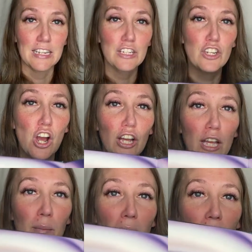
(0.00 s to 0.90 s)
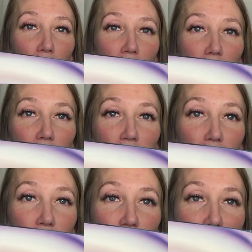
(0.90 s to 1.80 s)
talking about the
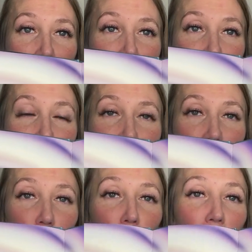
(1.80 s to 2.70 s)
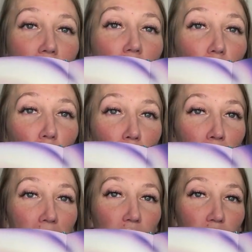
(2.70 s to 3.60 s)
vastness. There will be coloring
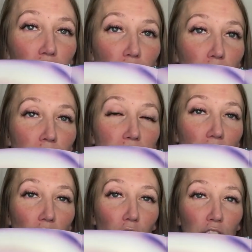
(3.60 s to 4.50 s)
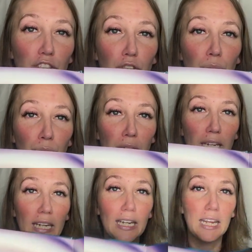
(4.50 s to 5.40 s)
pages for them to color as you
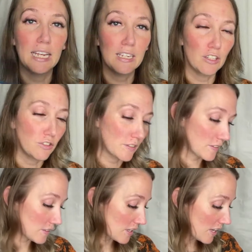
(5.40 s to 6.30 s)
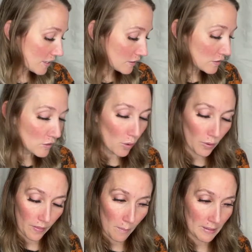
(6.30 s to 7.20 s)
read, and you just soak
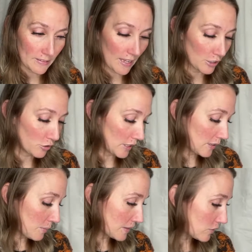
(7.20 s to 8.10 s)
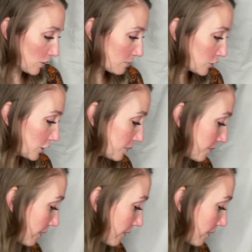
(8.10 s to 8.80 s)
them and saturate them in scripture.